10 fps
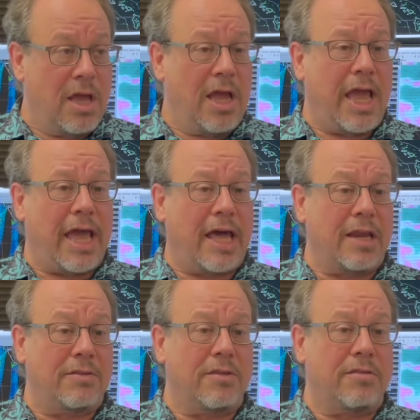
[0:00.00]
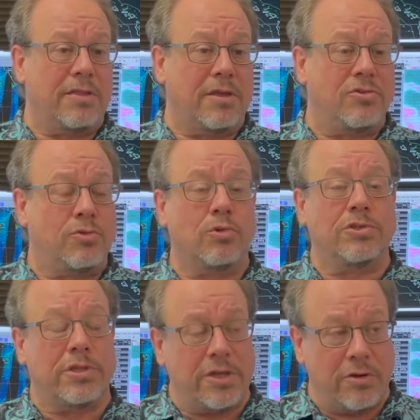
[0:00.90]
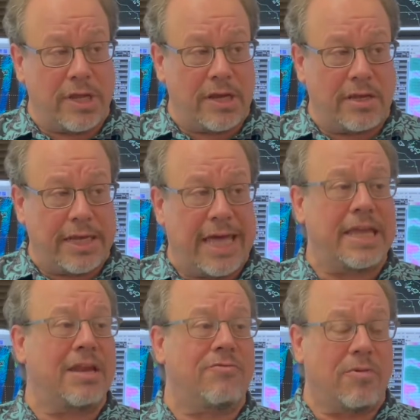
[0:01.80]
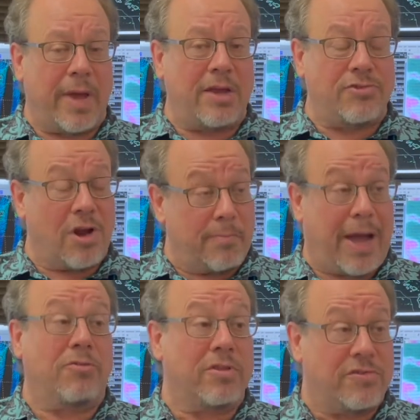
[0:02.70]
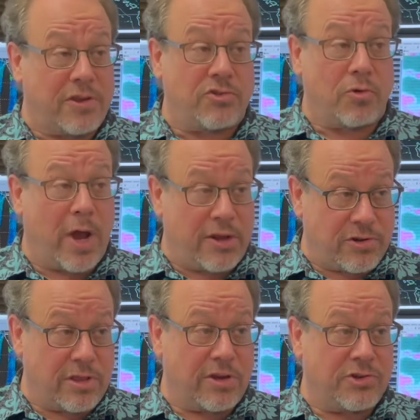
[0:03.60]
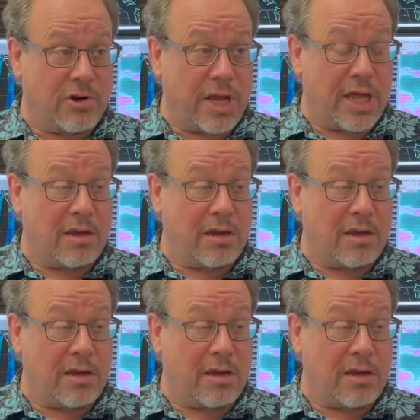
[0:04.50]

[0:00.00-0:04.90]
and the tools that you need to get information about the situation that you're in.